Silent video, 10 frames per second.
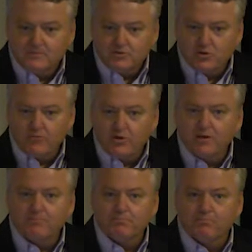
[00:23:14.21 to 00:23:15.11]
So therefore, you
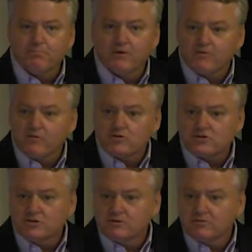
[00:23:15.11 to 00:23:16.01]
get
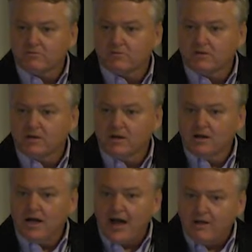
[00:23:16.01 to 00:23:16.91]
perverse
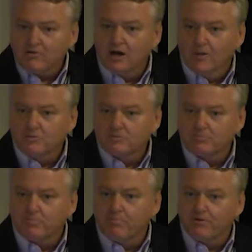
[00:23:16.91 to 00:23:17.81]
outcomes,
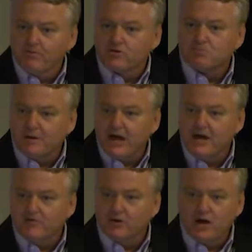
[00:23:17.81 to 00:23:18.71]
perverse
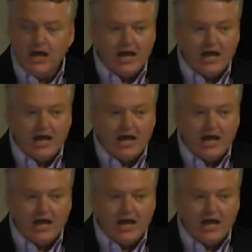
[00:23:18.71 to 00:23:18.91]
behavior.